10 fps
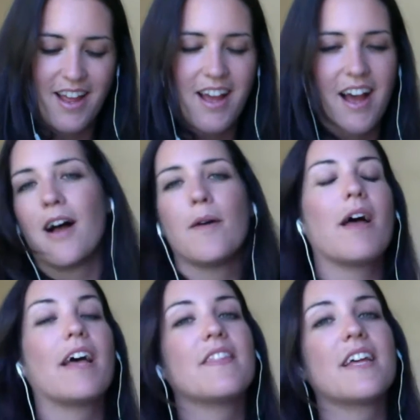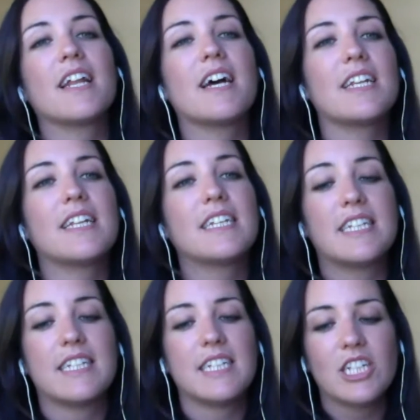And then in
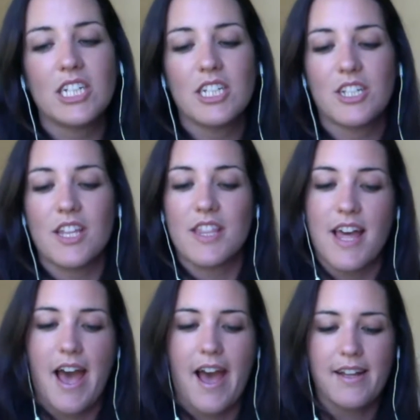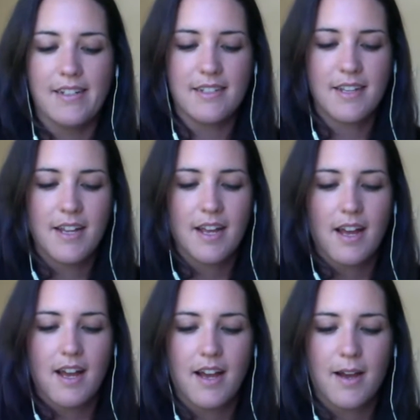addition to that,
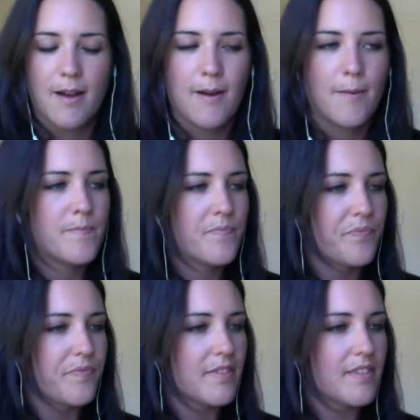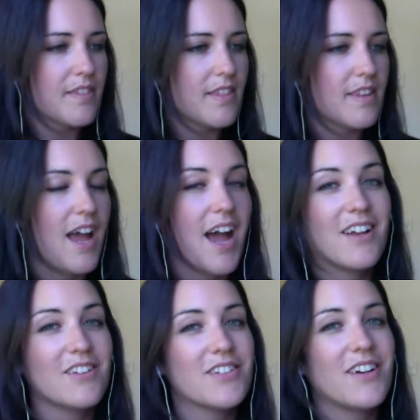I
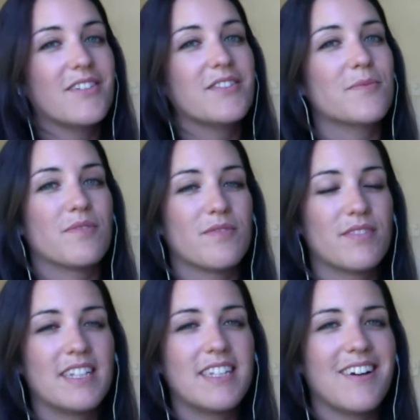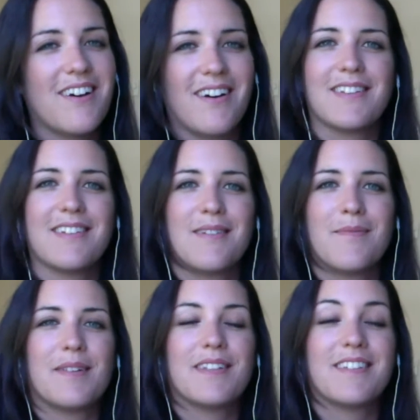also have some really
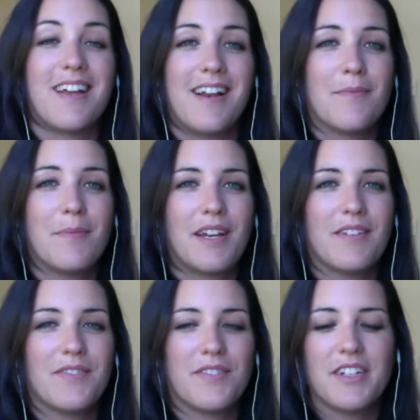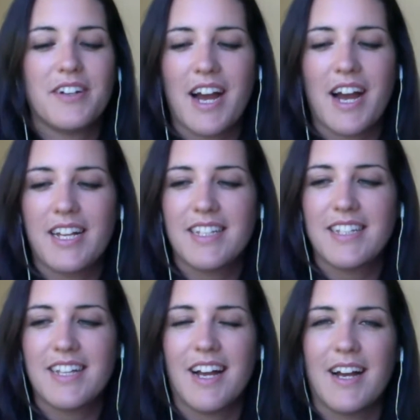awesome sign-up gifts for you guys,
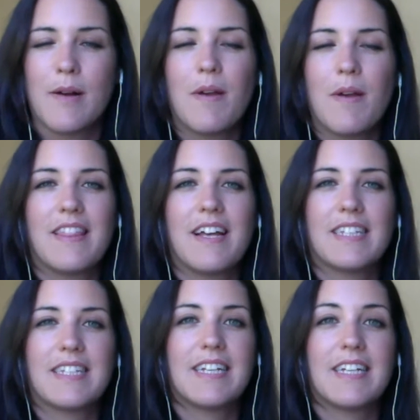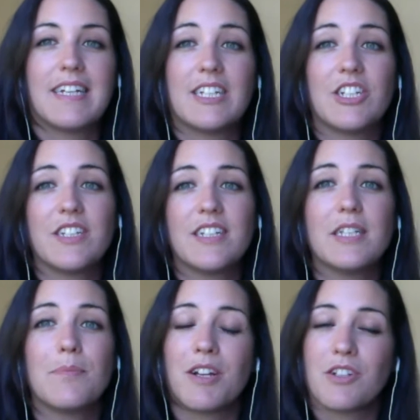and that's just a
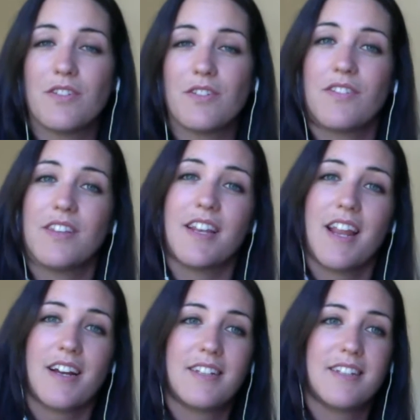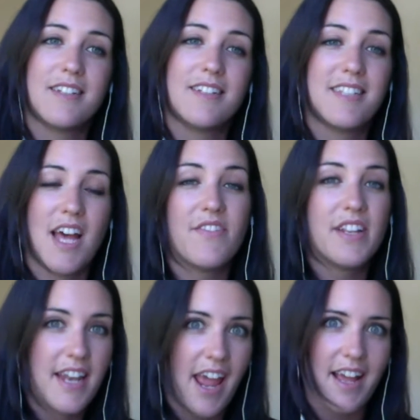special for the next
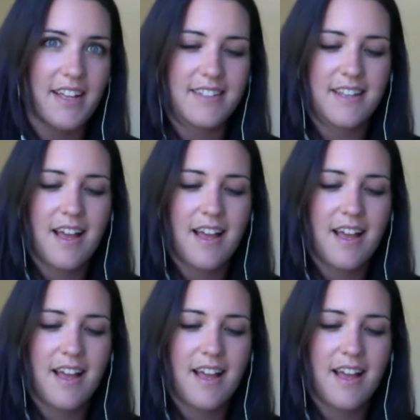7 days.